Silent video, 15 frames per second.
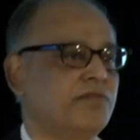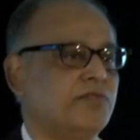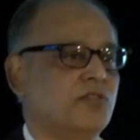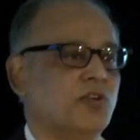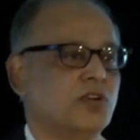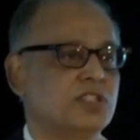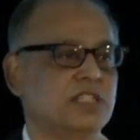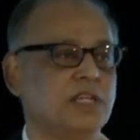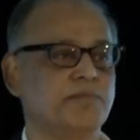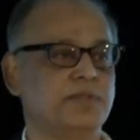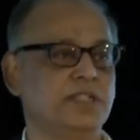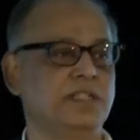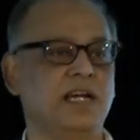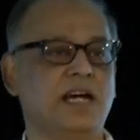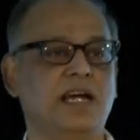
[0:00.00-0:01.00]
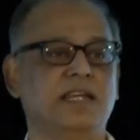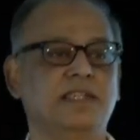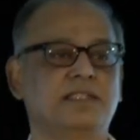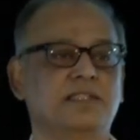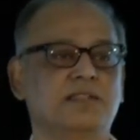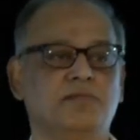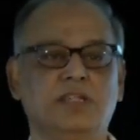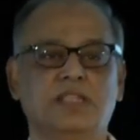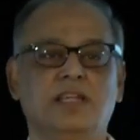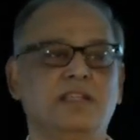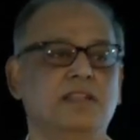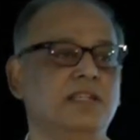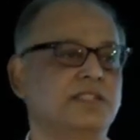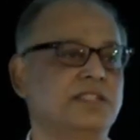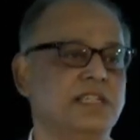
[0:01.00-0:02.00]
cross-subsidize
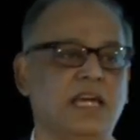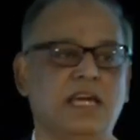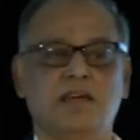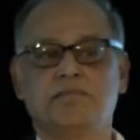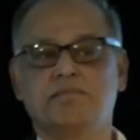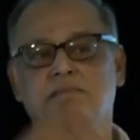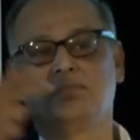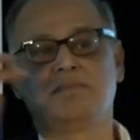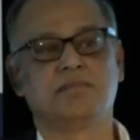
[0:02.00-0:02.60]
within the same